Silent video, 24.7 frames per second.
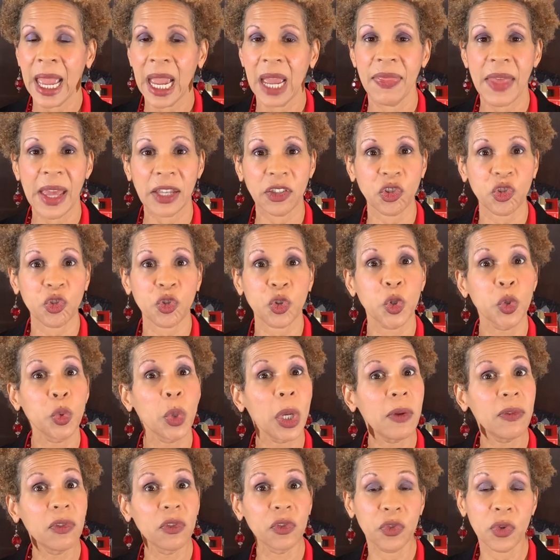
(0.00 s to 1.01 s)
and that's
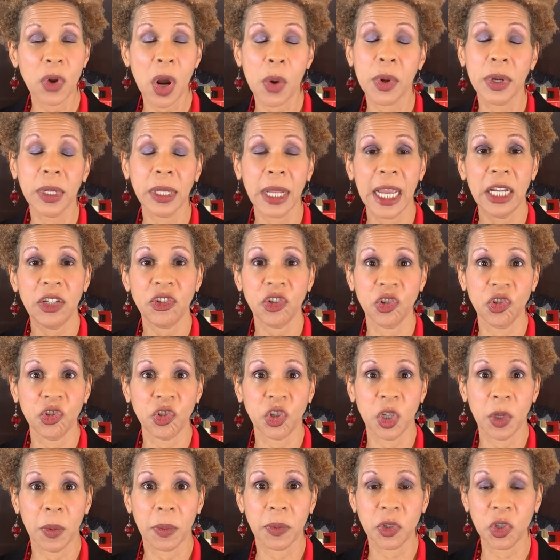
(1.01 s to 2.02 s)
true even for our
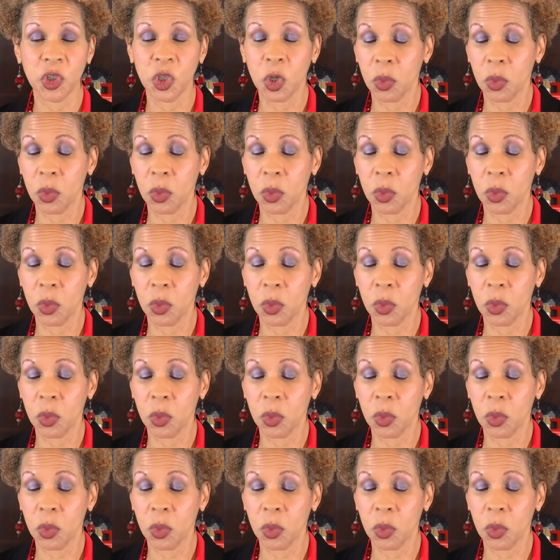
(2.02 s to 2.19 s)
relationships.